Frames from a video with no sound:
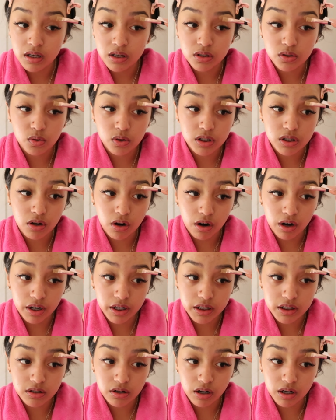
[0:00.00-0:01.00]
So it's
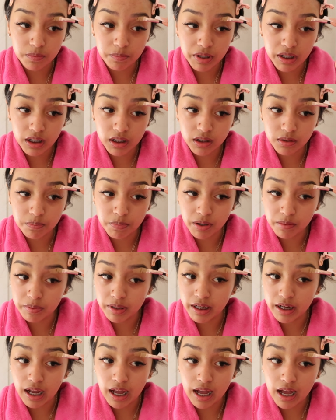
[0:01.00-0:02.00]
hard. It's hard being in the
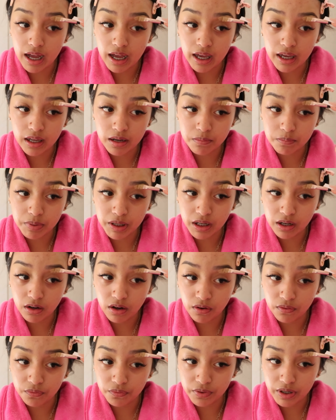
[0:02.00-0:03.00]
public eye and being
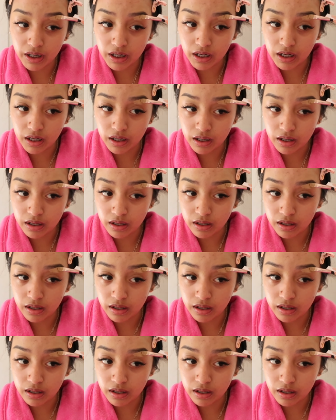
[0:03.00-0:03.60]
confident